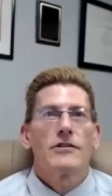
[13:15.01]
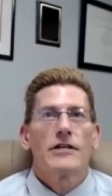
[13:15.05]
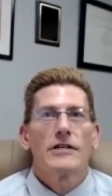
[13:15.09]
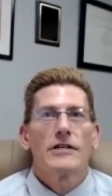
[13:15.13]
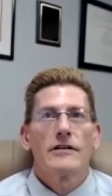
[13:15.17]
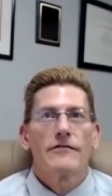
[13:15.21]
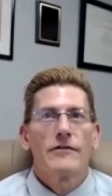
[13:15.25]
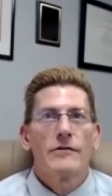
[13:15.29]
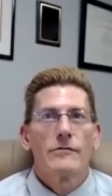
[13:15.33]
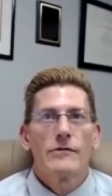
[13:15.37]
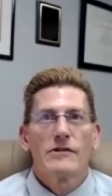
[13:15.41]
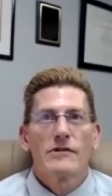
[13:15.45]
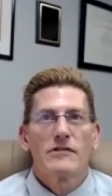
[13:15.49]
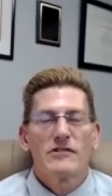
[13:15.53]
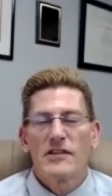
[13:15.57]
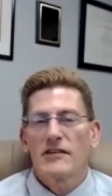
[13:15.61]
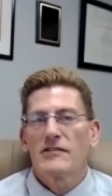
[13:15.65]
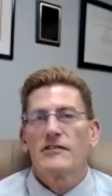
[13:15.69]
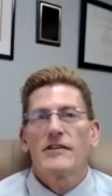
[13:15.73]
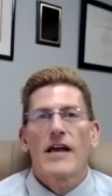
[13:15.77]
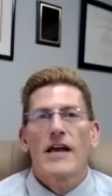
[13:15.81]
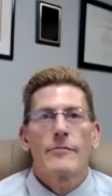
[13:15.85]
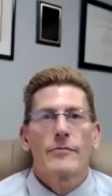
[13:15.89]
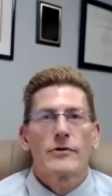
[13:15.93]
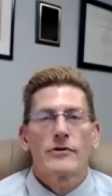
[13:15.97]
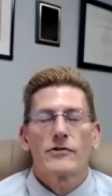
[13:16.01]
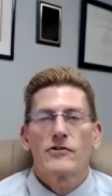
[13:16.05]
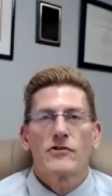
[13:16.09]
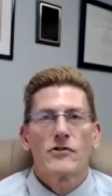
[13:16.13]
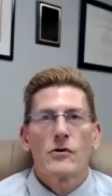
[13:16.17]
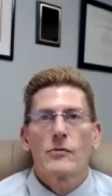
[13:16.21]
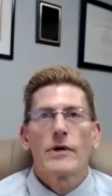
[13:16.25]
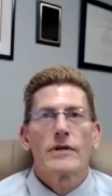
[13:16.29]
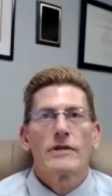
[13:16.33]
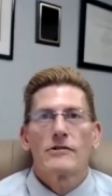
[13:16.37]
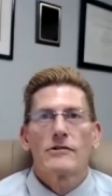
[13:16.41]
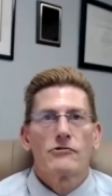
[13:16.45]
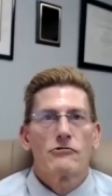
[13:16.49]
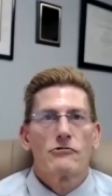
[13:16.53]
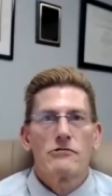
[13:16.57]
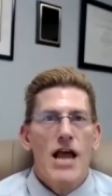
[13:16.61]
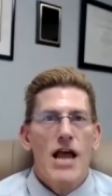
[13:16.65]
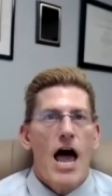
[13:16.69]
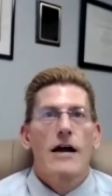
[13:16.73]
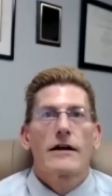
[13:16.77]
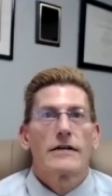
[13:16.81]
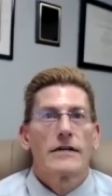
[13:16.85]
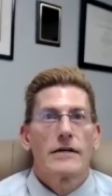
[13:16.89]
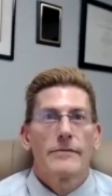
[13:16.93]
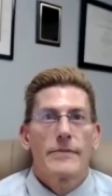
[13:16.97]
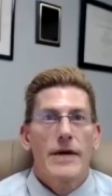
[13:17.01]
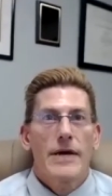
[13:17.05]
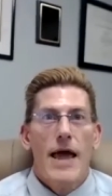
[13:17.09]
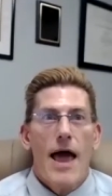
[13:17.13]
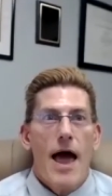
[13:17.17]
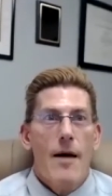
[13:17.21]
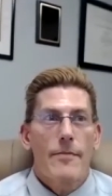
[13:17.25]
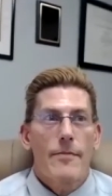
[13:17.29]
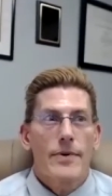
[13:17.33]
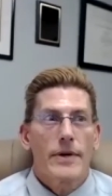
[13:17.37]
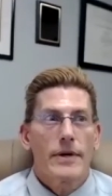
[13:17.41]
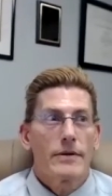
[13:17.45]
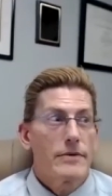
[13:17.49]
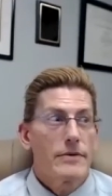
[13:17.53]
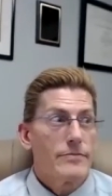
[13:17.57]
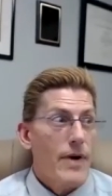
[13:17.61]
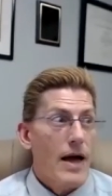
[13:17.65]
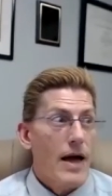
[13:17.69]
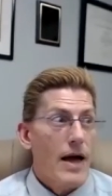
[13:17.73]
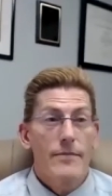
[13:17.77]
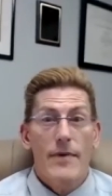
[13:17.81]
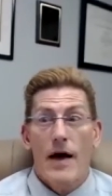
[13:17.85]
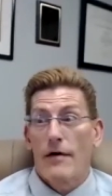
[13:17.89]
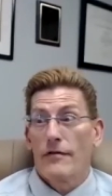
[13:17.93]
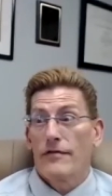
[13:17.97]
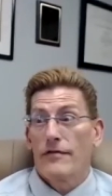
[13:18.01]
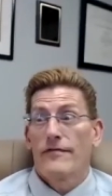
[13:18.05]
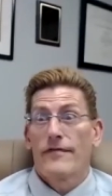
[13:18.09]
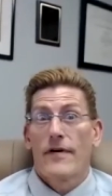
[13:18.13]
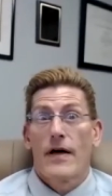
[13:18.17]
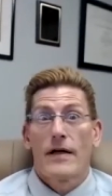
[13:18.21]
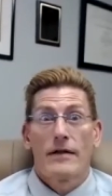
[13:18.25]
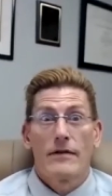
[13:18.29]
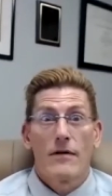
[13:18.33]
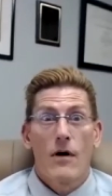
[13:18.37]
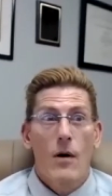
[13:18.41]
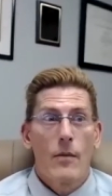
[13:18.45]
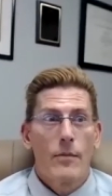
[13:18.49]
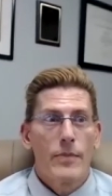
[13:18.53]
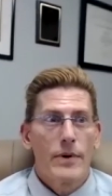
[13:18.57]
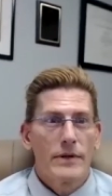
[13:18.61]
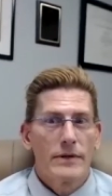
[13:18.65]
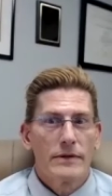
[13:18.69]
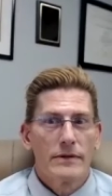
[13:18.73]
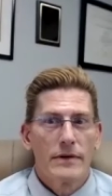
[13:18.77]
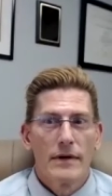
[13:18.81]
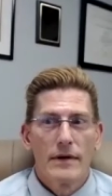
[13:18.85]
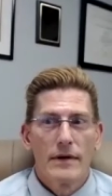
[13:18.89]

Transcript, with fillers: And if you insist on pursuing this, you're not going to be happy. And my mouth fell open.